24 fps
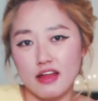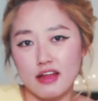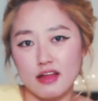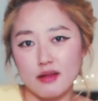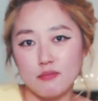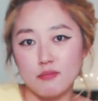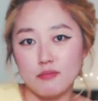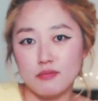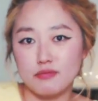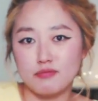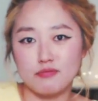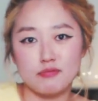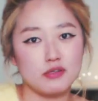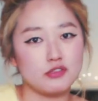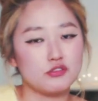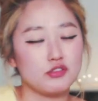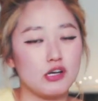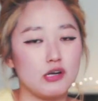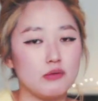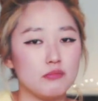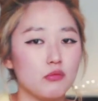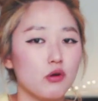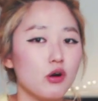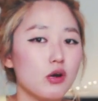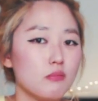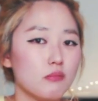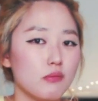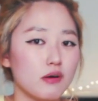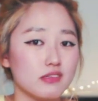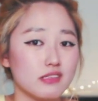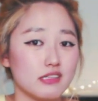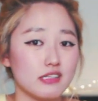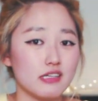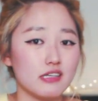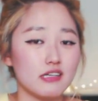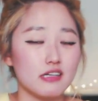and if I try more
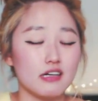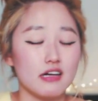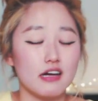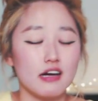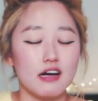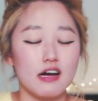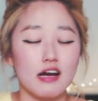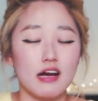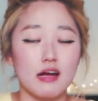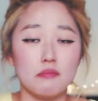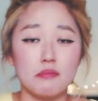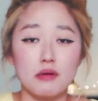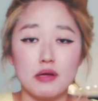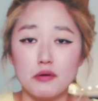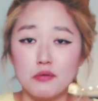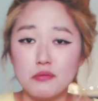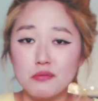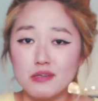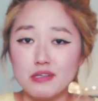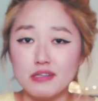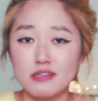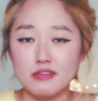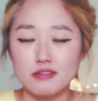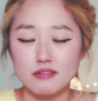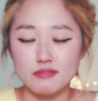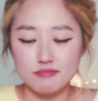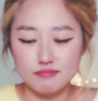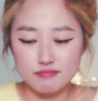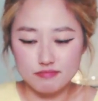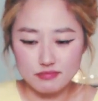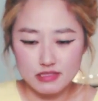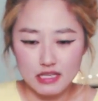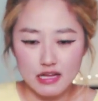money, I might win.